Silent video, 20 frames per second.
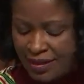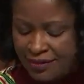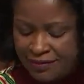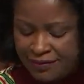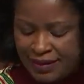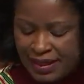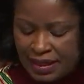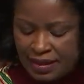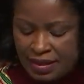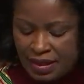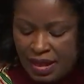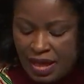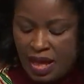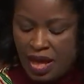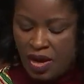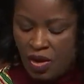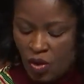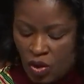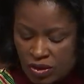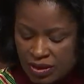
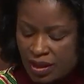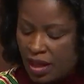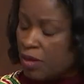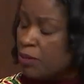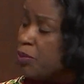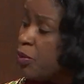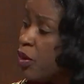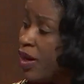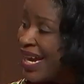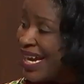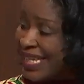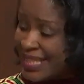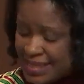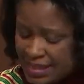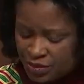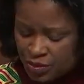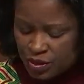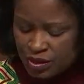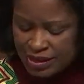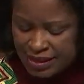Radio-Canada must
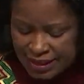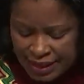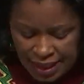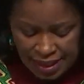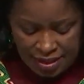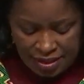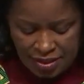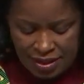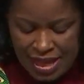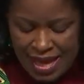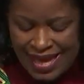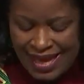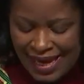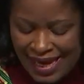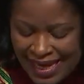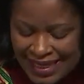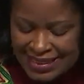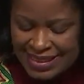reestablish a presence